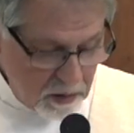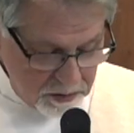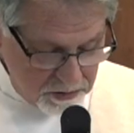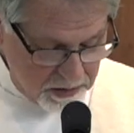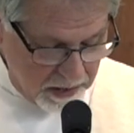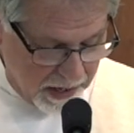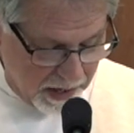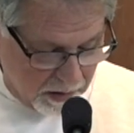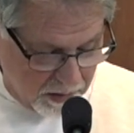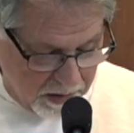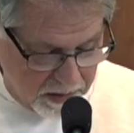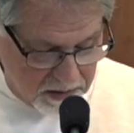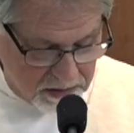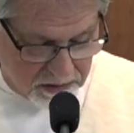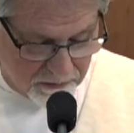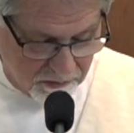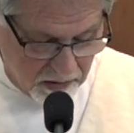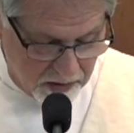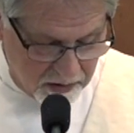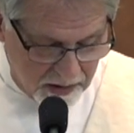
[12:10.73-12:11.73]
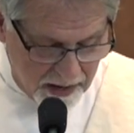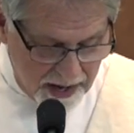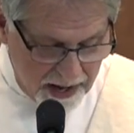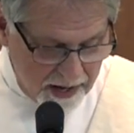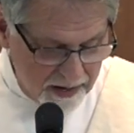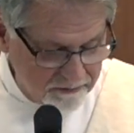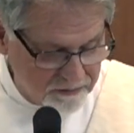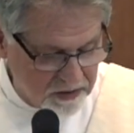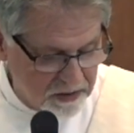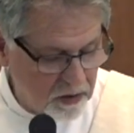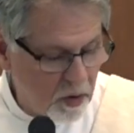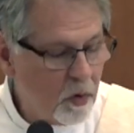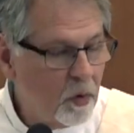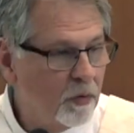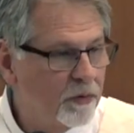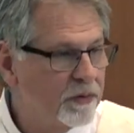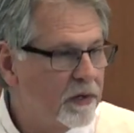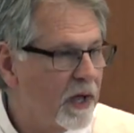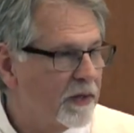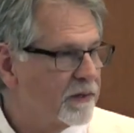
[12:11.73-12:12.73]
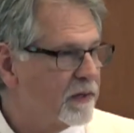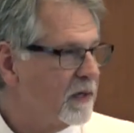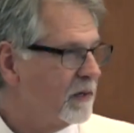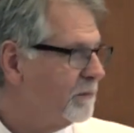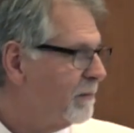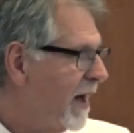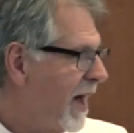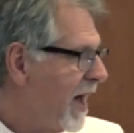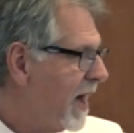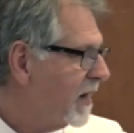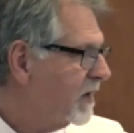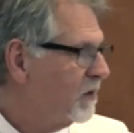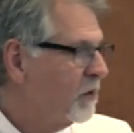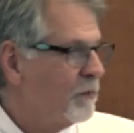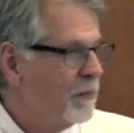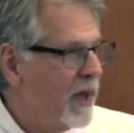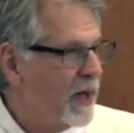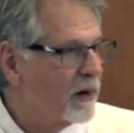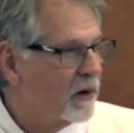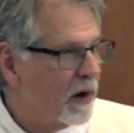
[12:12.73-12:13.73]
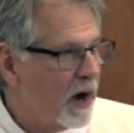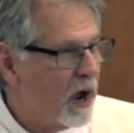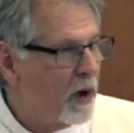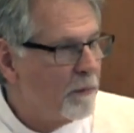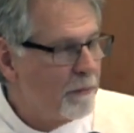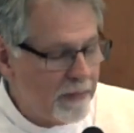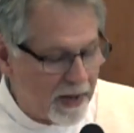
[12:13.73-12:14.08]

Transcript: those areas of our lives and hold nothing back, no matter how